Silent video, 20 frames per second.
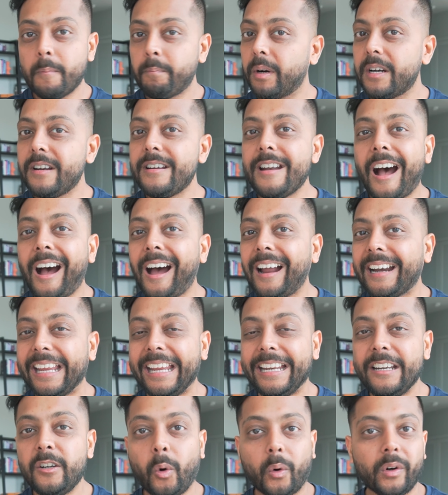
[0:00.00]
but not
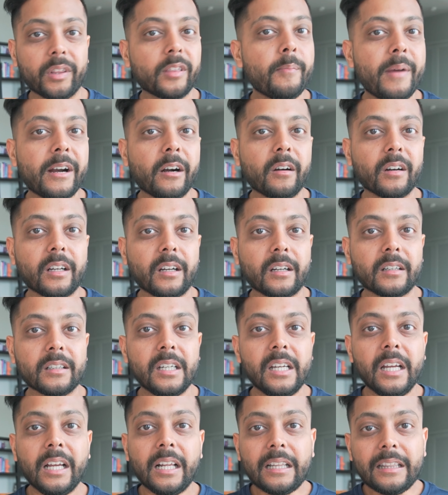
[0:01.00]
in North America.
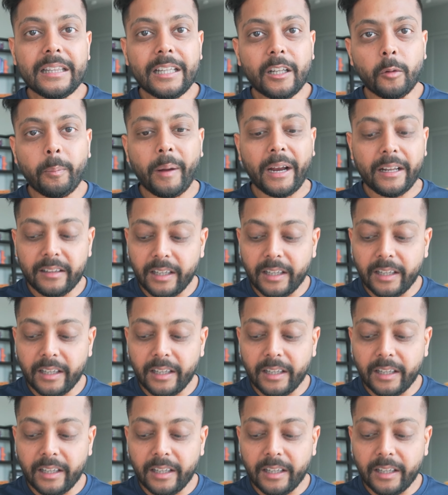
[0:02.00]
Little by